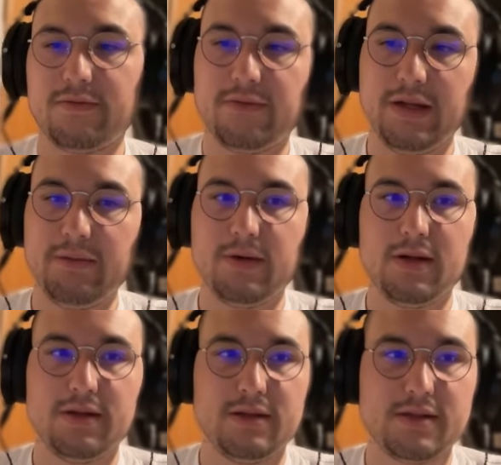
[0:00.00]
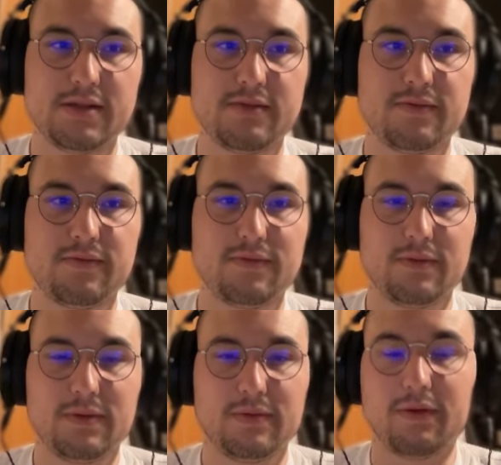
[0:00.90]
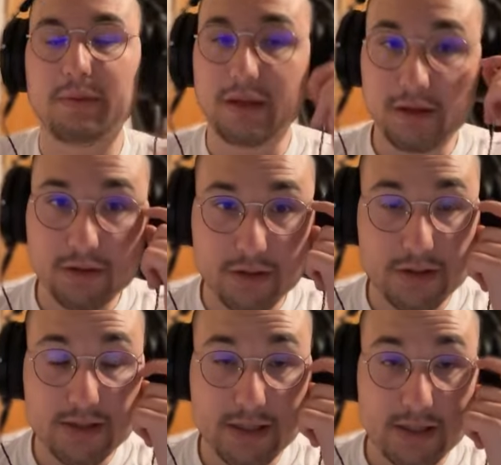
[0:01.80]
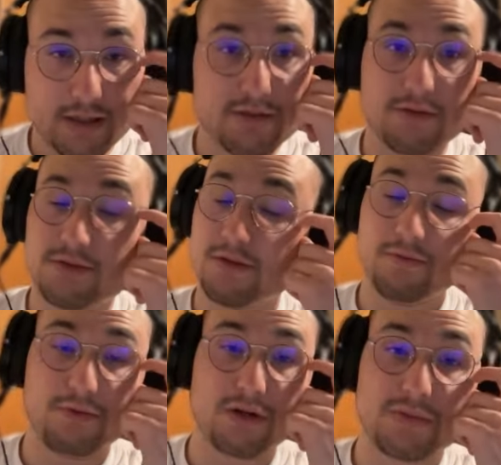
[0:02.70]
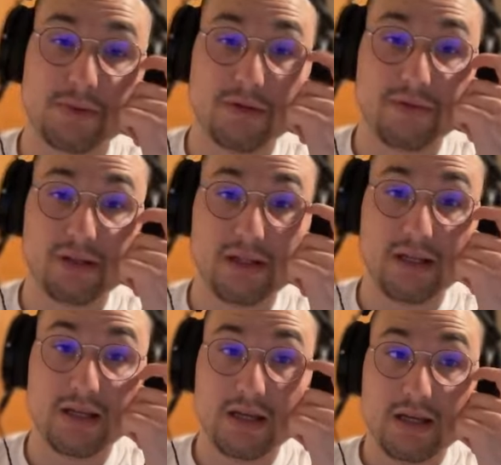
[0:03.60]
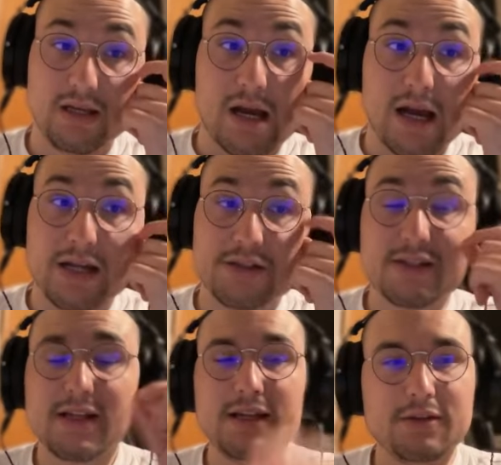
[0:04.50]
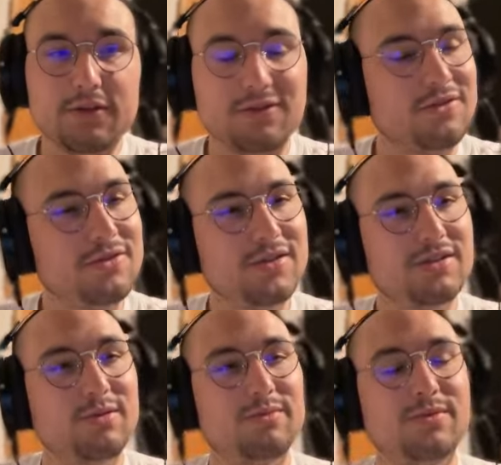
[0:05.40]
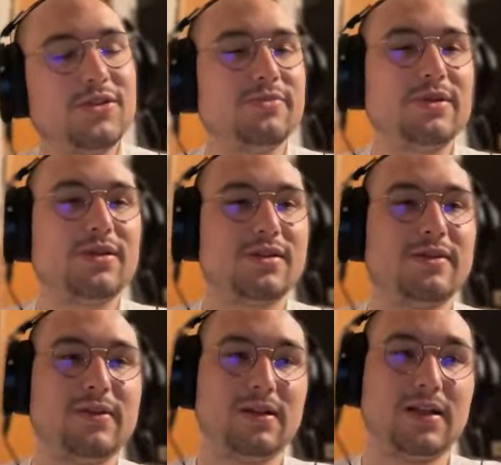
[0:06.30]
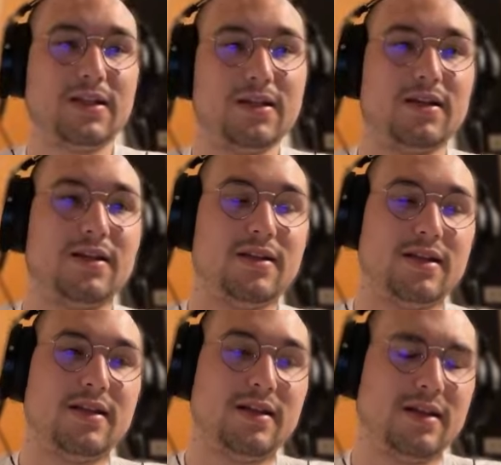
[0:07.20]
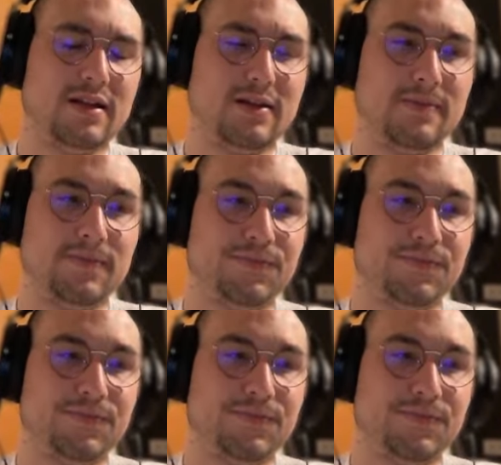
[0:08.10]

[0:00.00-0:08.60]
free one. This is from Kilohearts. It also works perfectly. I just like you to use this one just because I really like the the, the